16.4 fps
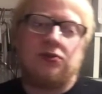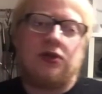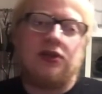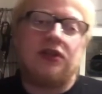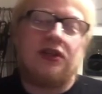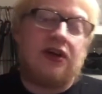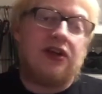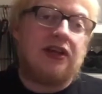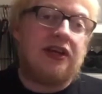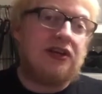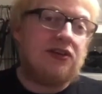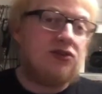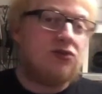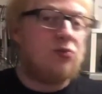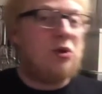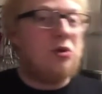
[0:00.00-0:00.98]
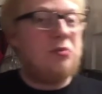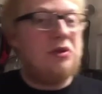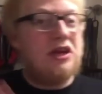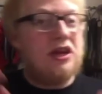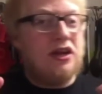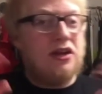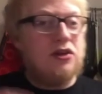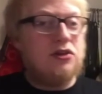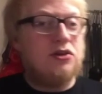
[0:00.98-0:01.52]
one, the links will be
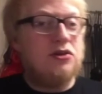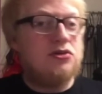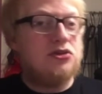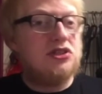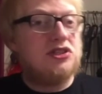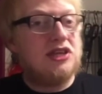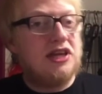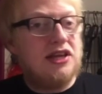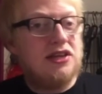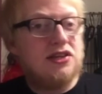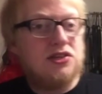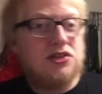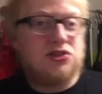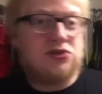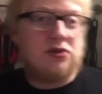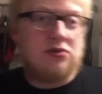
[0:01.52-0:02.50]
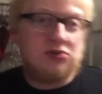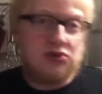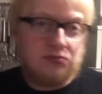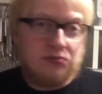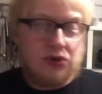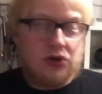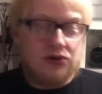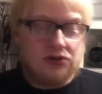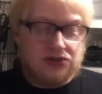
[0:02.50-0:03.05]
included in the description
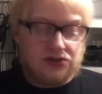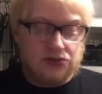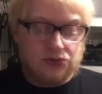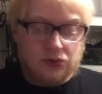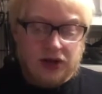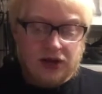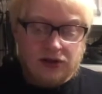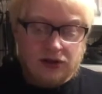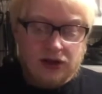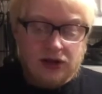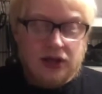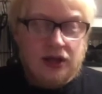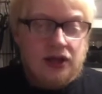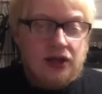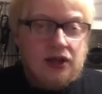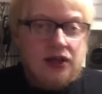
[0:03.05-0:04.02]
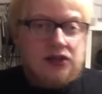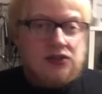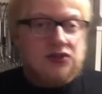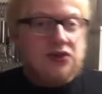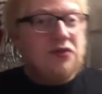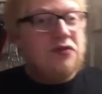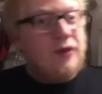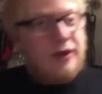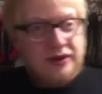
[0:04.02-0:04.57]
box as well.
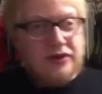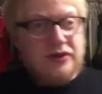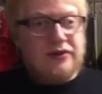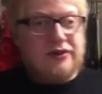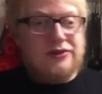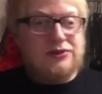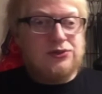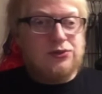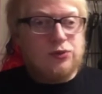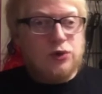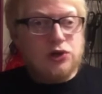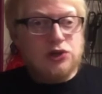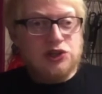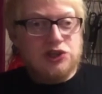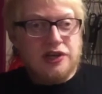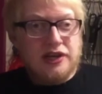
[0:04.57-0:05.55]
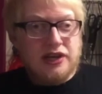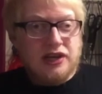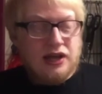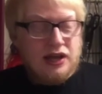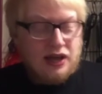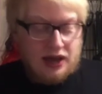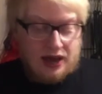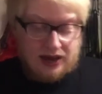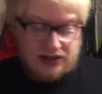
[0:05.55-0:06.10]
So thank you guys for watching,
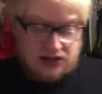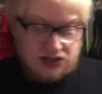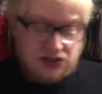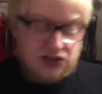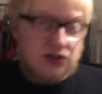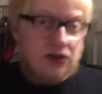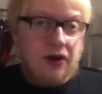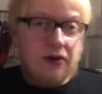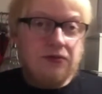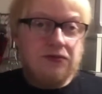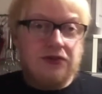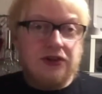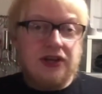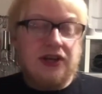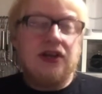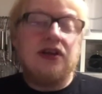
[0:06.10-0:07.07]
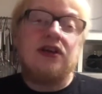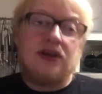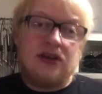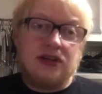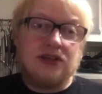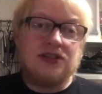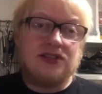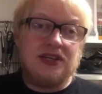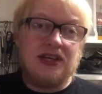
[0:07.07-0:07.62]
and I shall hopefully
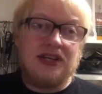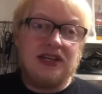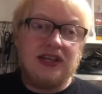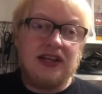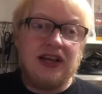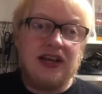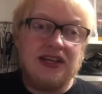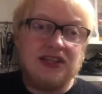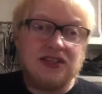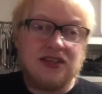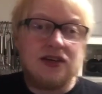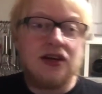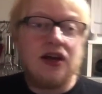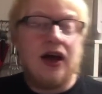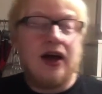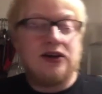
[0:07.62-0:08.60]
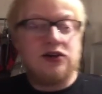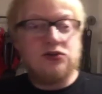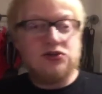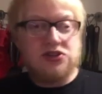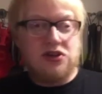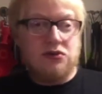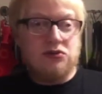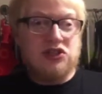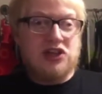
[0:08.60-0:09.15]
see thee later. And
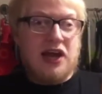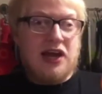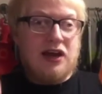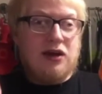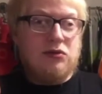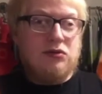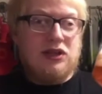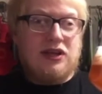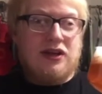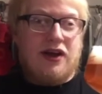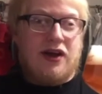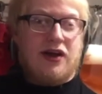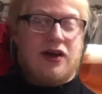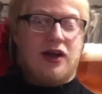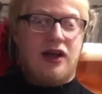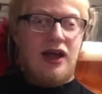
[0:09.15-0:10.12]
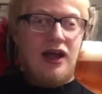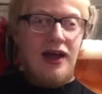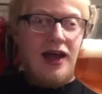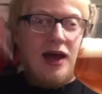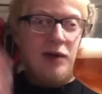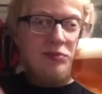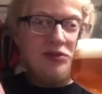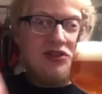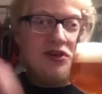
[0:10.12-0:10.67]
also check out the
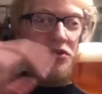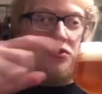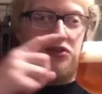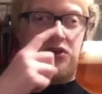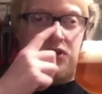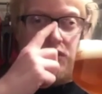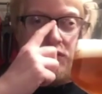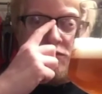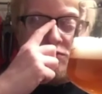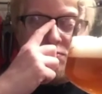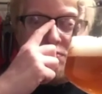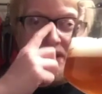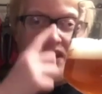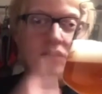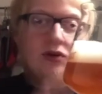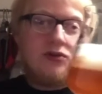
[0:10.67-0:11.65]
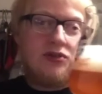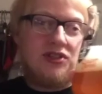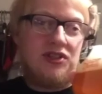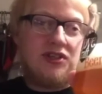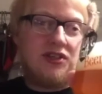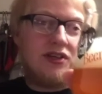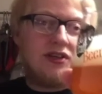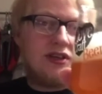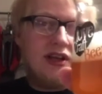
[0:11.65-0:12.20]
episode of Beer
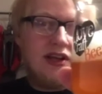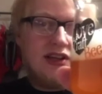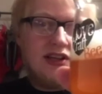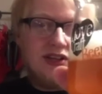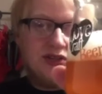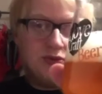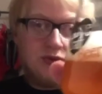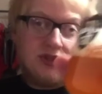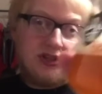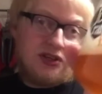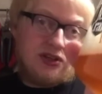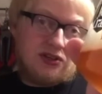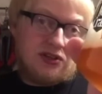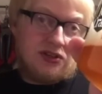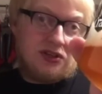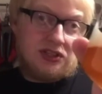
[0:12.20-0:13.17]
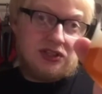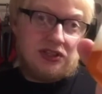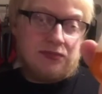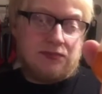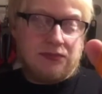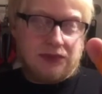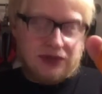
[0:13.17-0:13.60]
Hunter that this was included in.